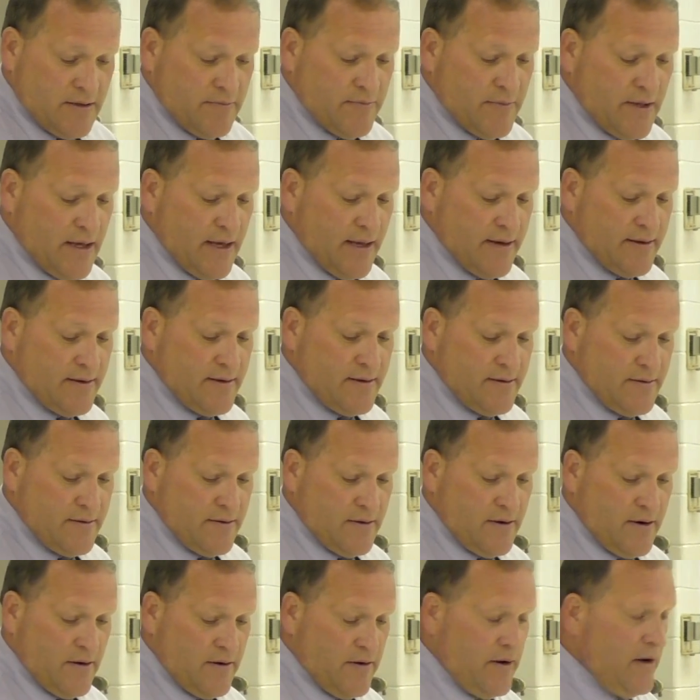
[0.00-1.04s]
that
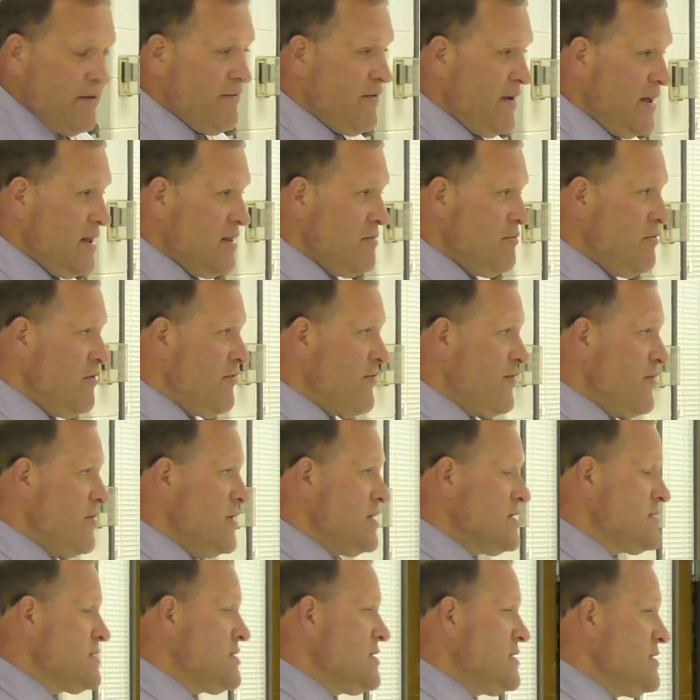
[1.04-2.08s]
are available for
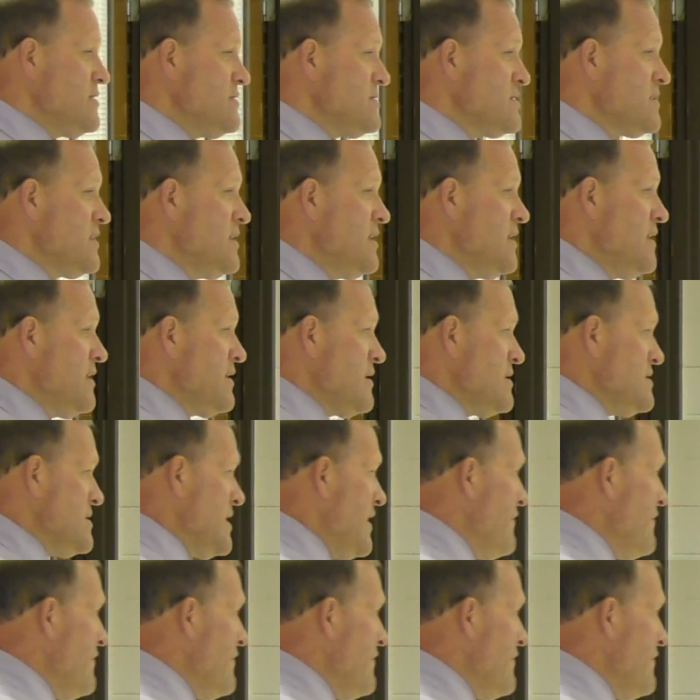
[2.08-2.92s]
us to use. Because